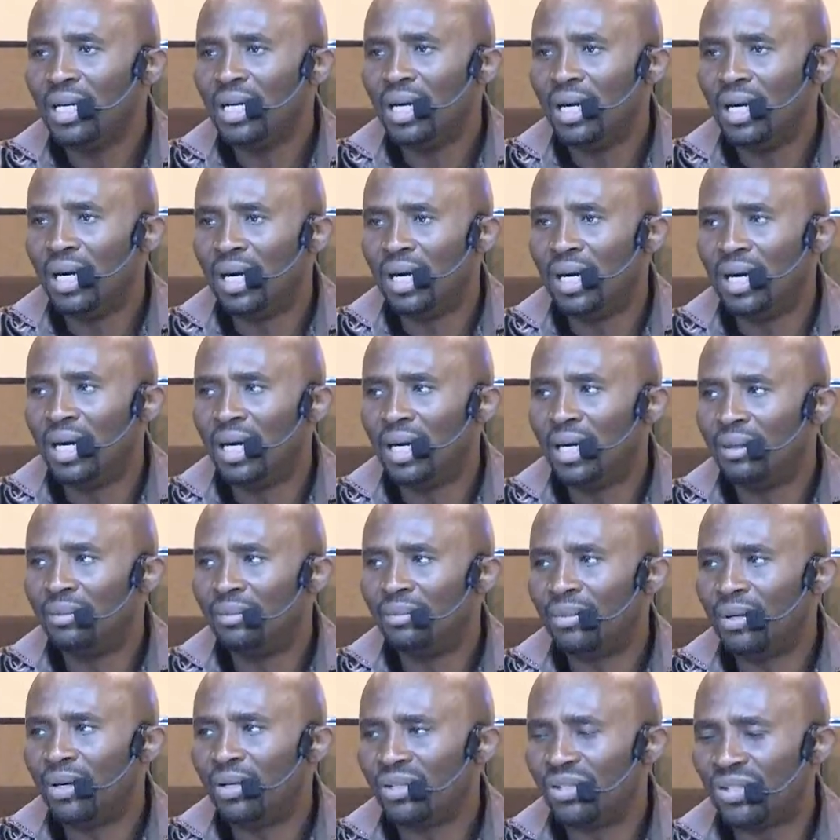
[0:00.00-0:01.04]
um,
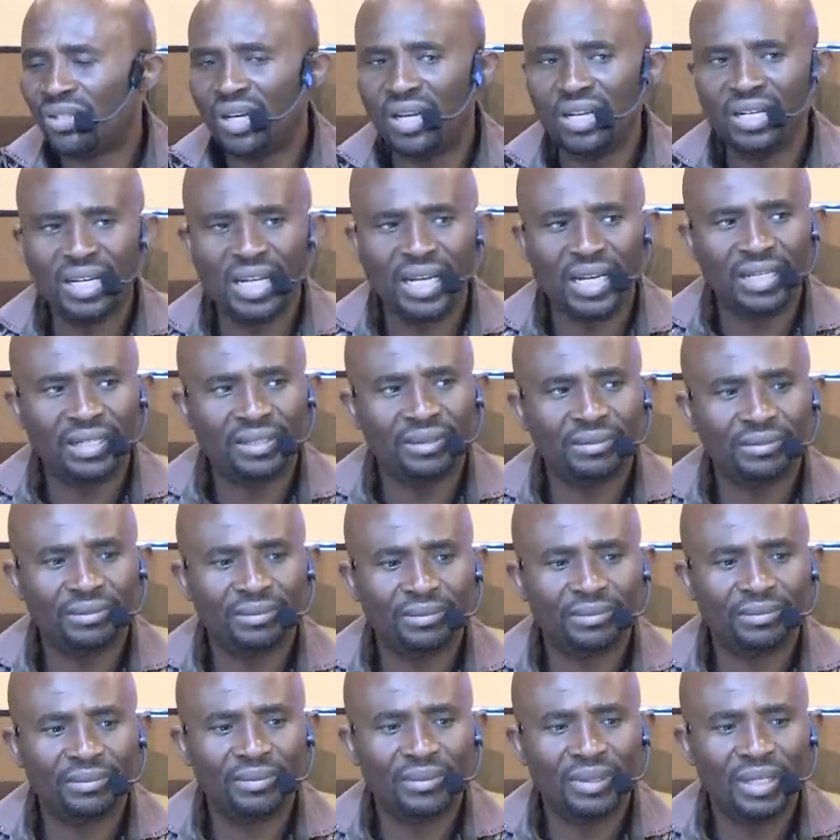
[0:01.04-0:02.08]
on Sunday.
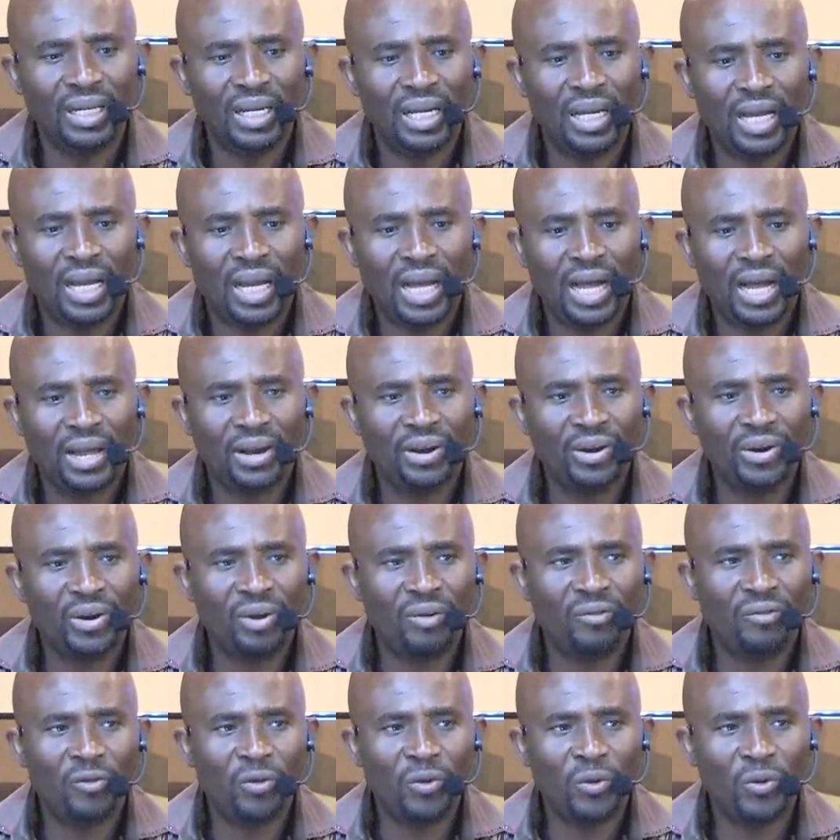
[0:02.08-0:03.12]
I don't know
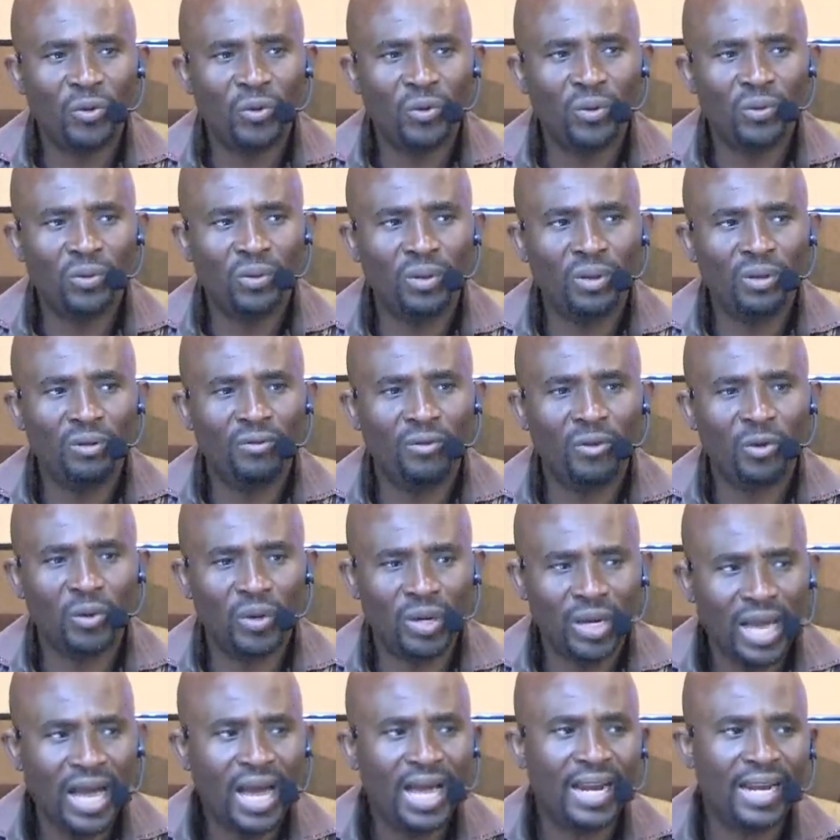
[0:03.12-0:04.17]
if you if you
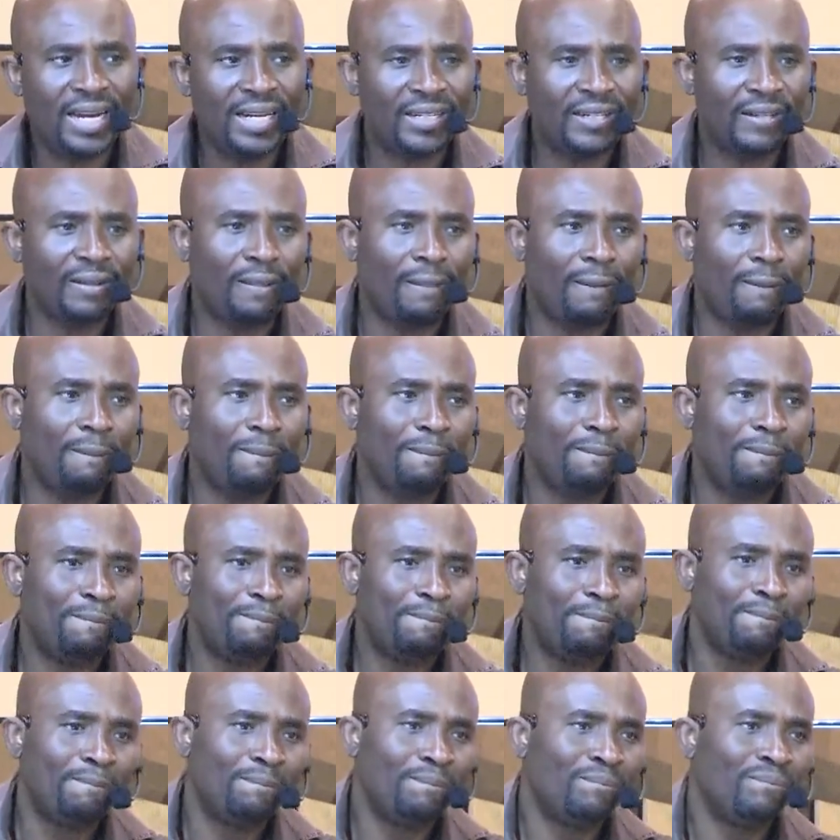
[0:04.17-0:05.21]
got it.
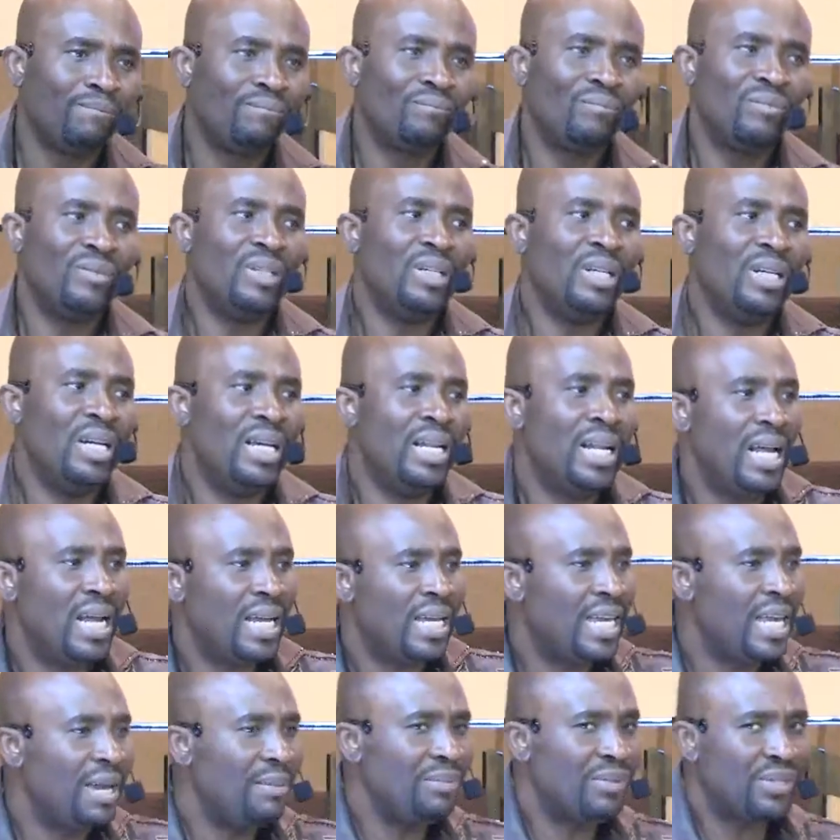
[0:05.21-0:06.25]
And I
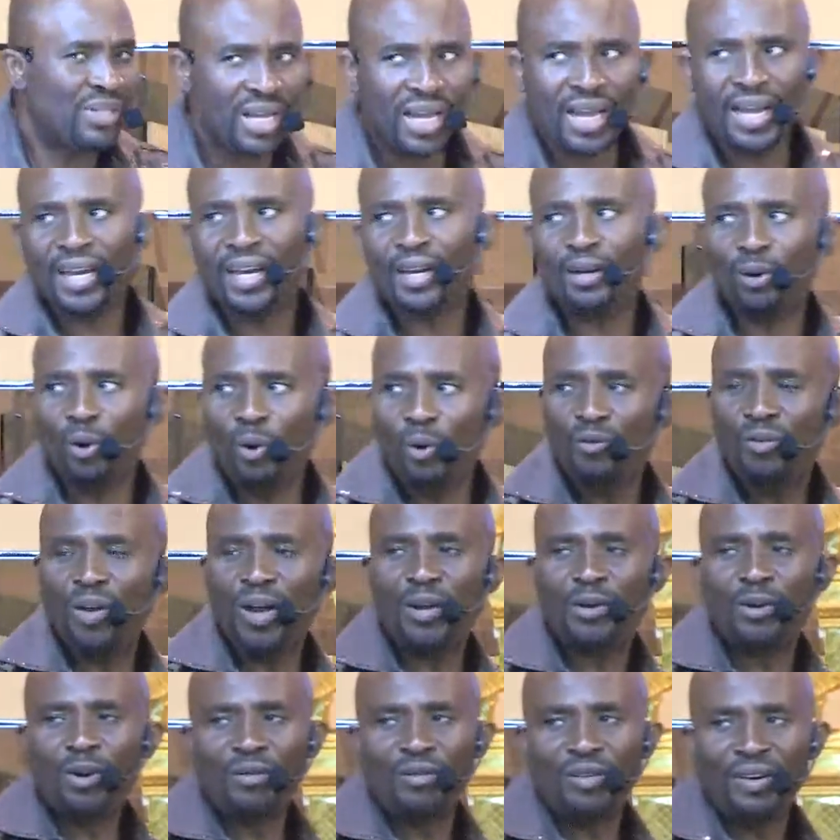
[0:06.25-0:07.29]
kept saying it over
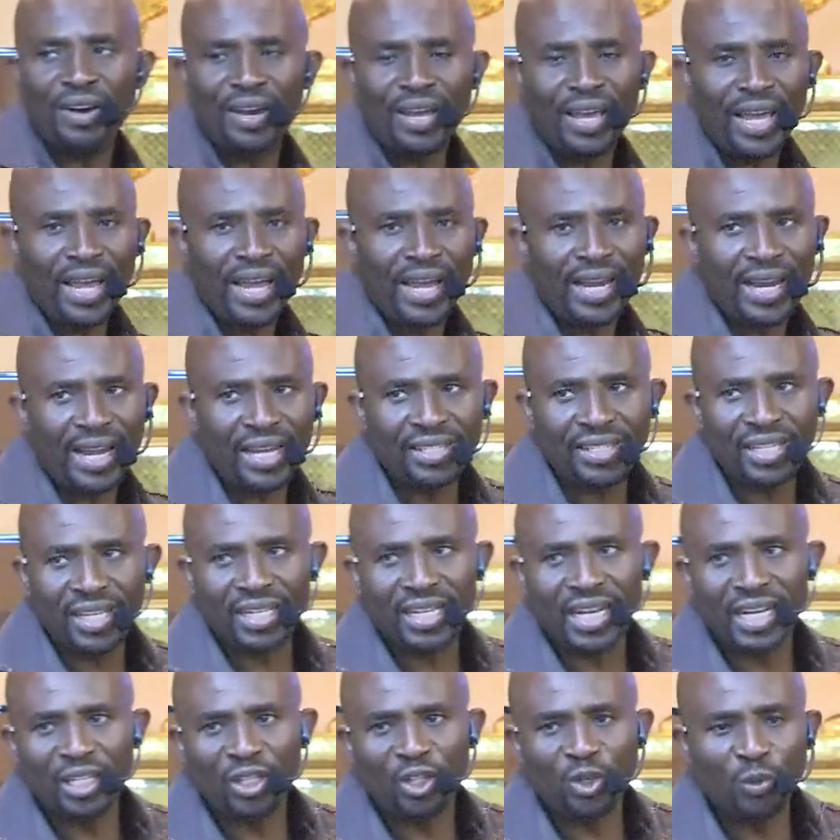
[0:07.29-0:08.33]
and over again. I said
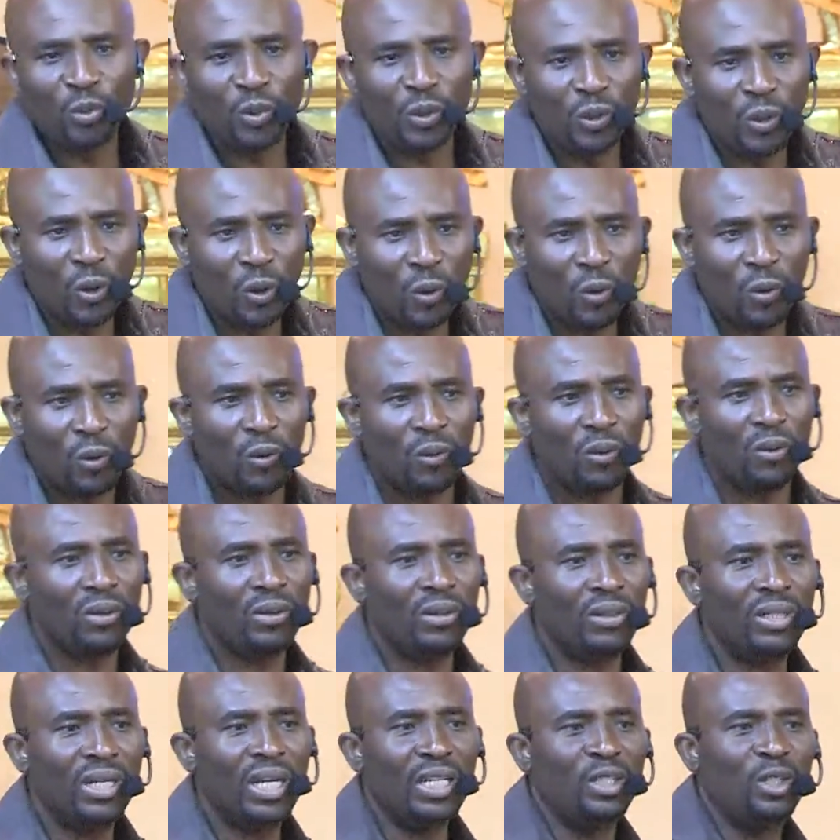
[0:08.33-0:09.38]
that you will know,
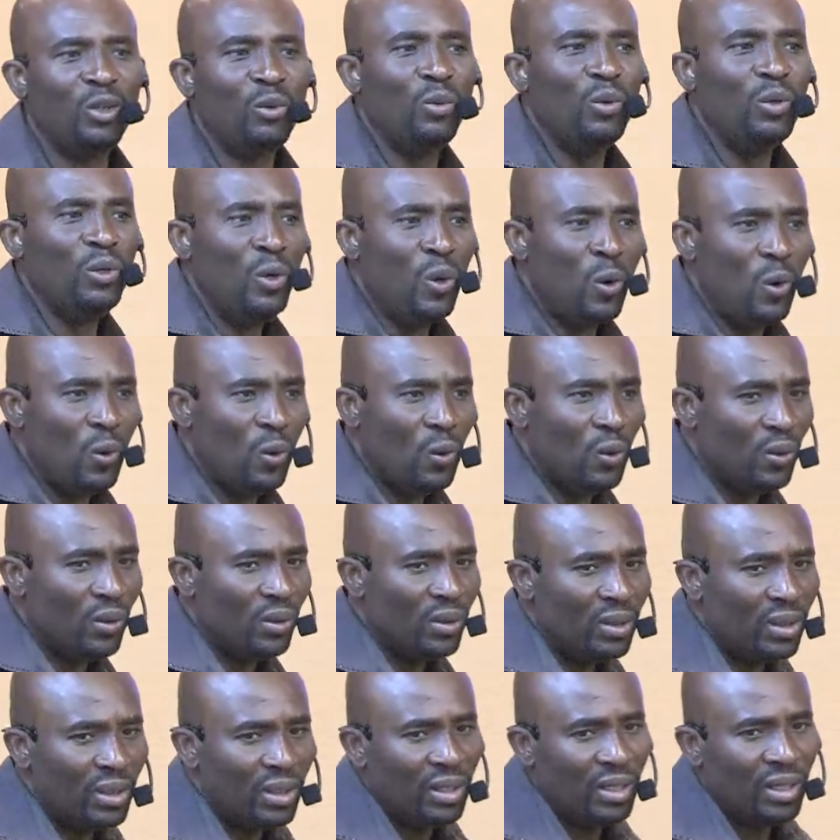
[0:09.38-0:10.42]
that you will know,
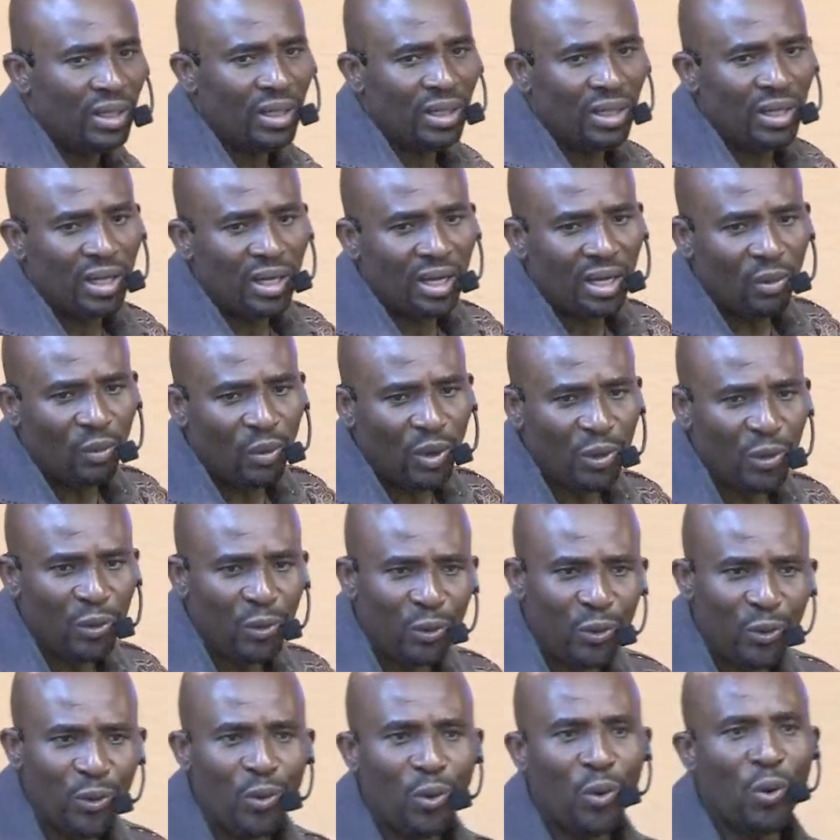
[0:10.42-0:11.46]
when you
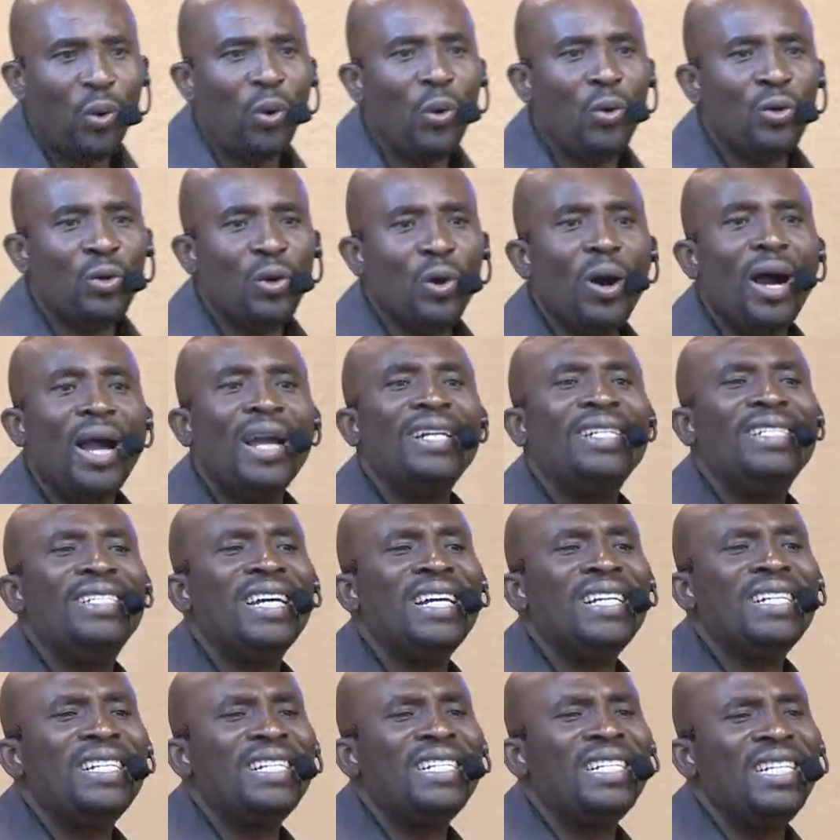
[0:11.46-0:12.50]
know your
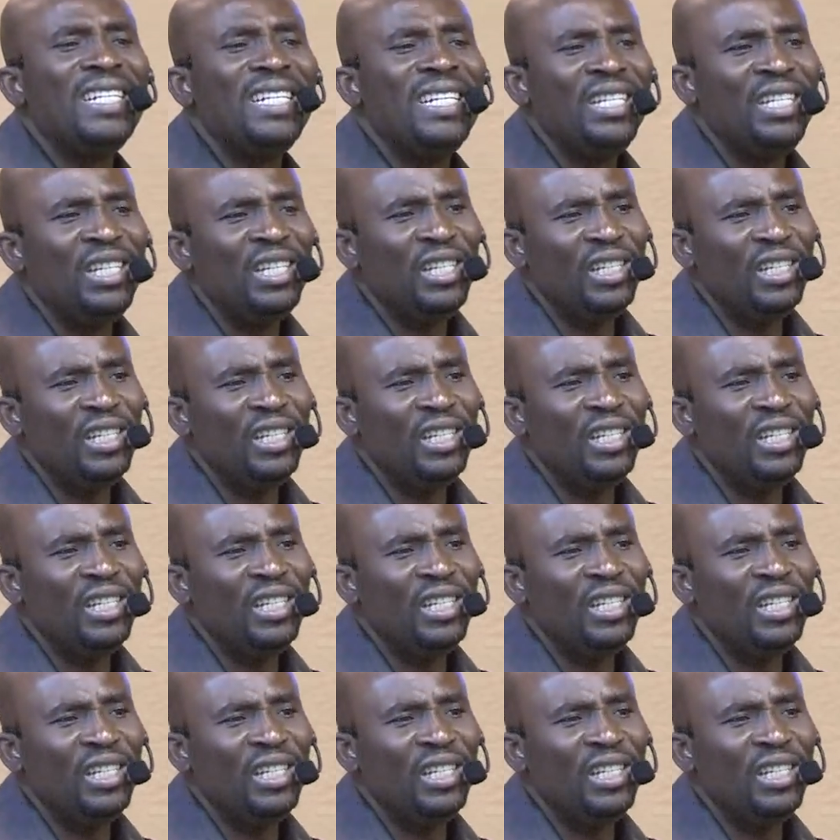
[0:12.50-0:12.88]
identity,